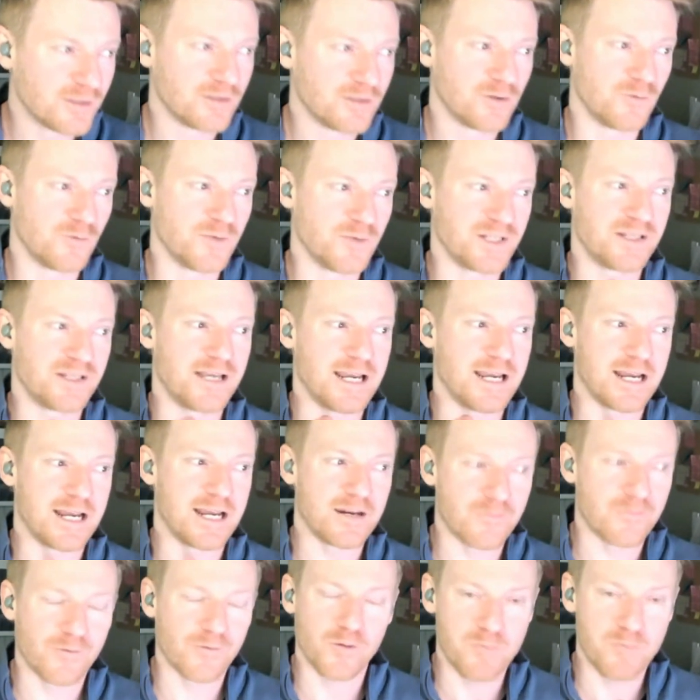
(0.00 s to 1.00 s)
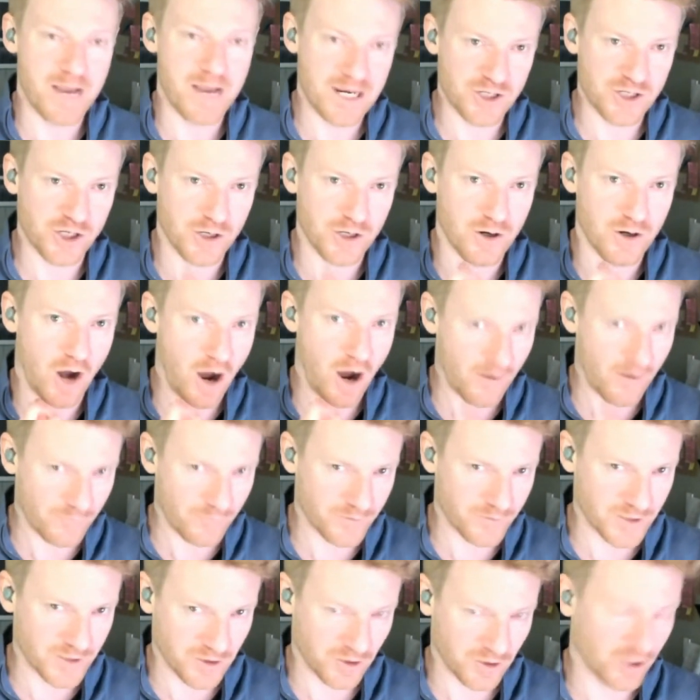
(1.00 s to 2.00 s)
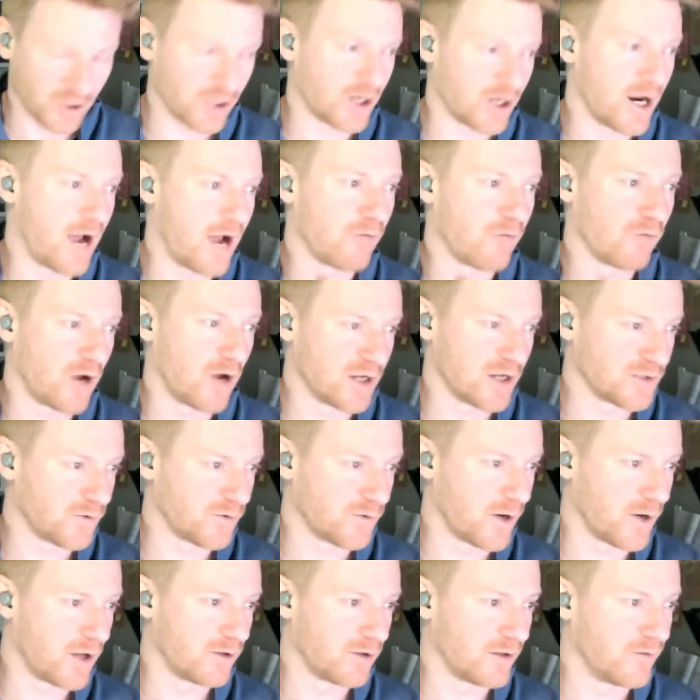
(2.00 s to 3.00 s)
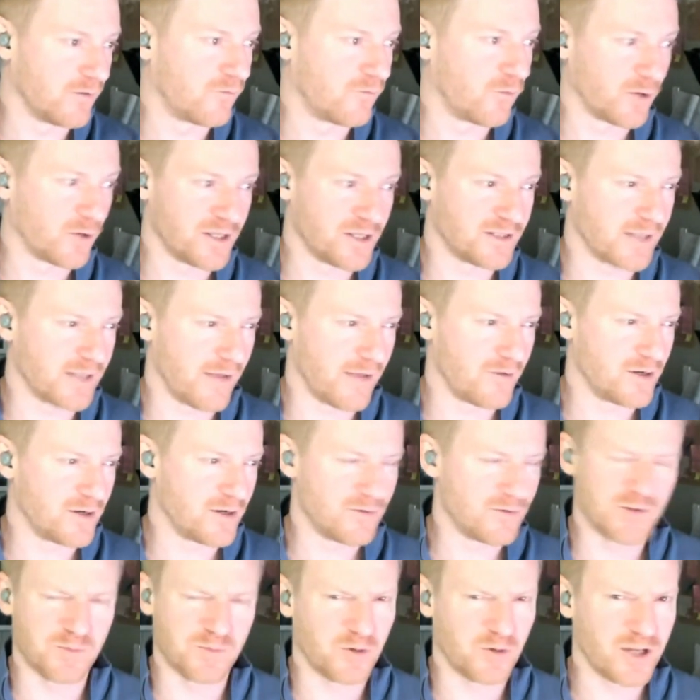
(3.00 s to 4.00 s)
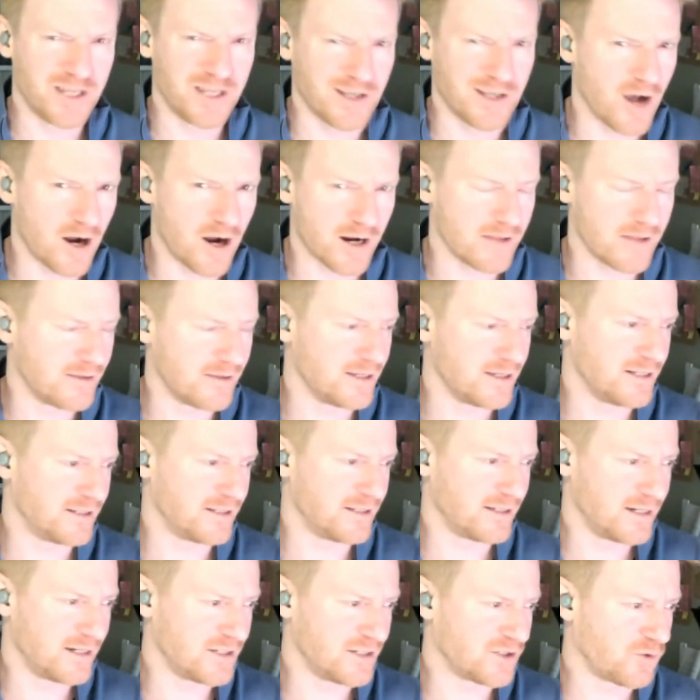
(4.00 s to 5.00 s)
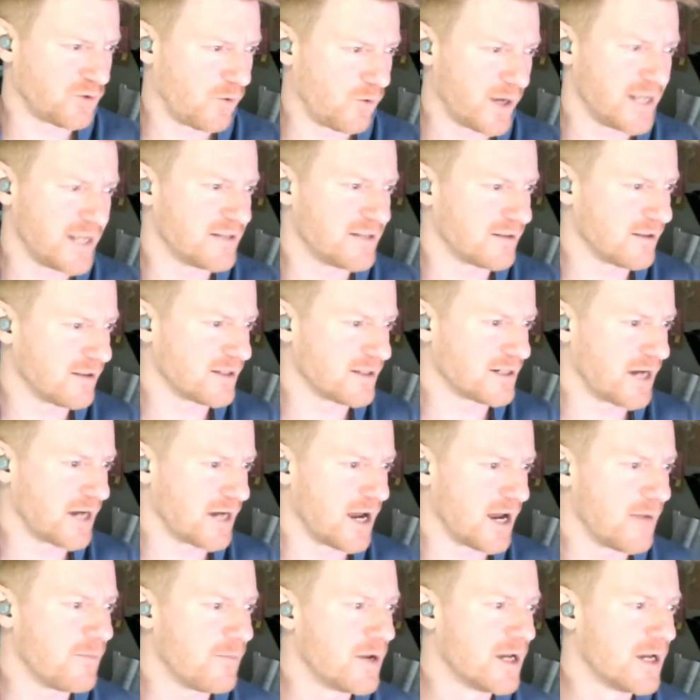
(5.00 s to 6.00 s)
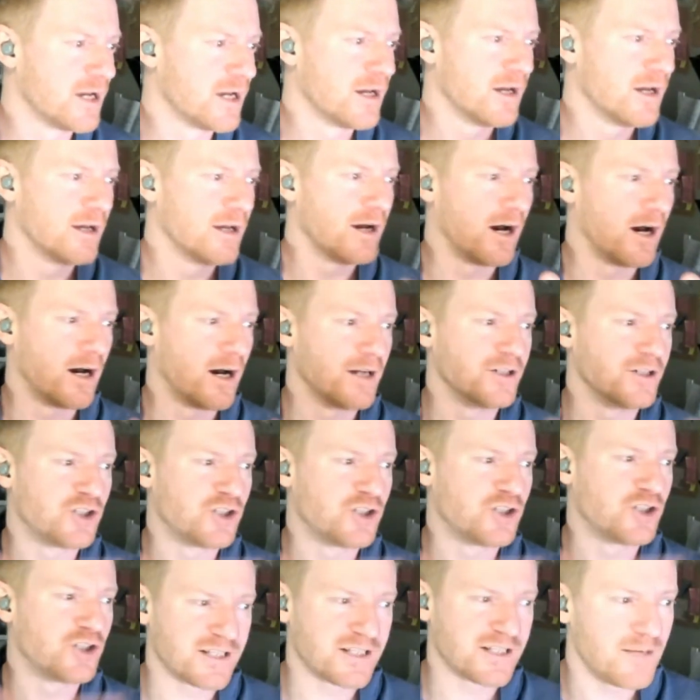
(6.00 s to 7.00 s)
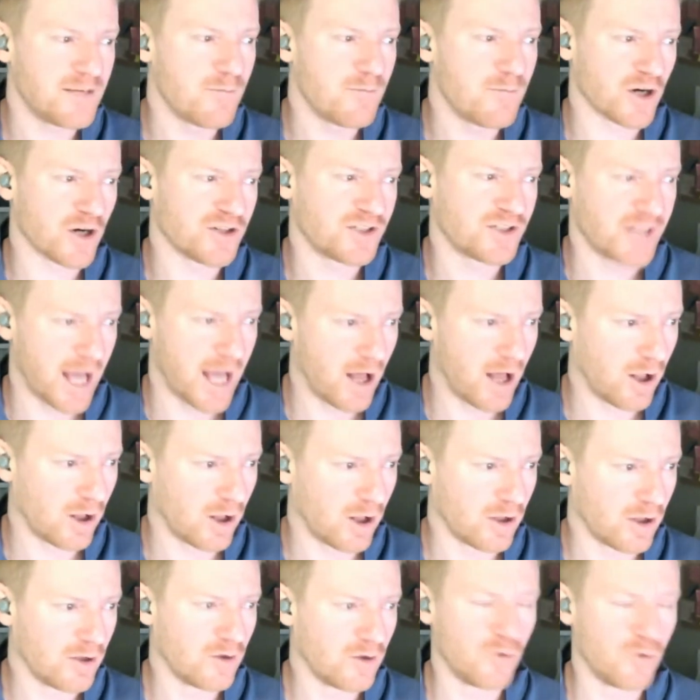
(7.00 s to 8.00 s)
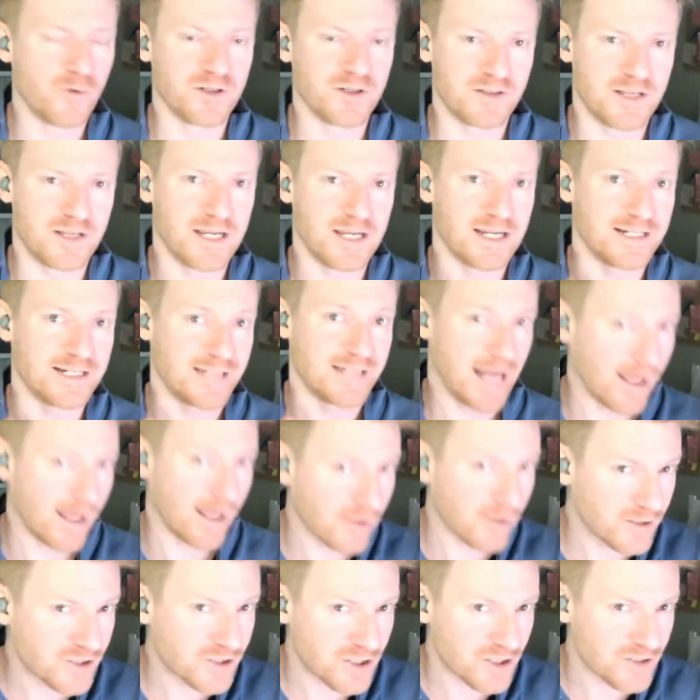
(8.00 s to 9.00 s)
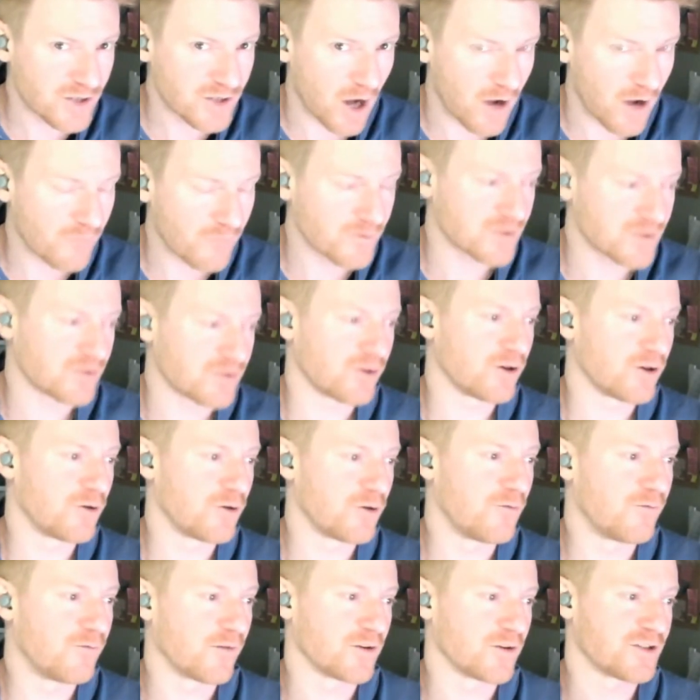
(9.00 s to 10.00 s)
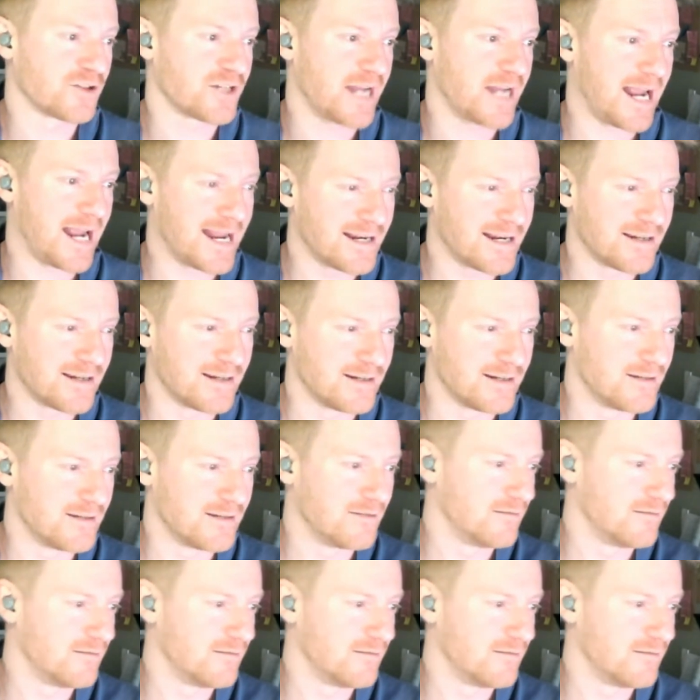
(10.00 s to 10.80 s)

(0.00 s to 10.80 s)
who was the information officer at Roswell in 1947. He was pretty young. I think he's in his 20s at the time. Jesse Marcel, who was the intelligence officer who first handled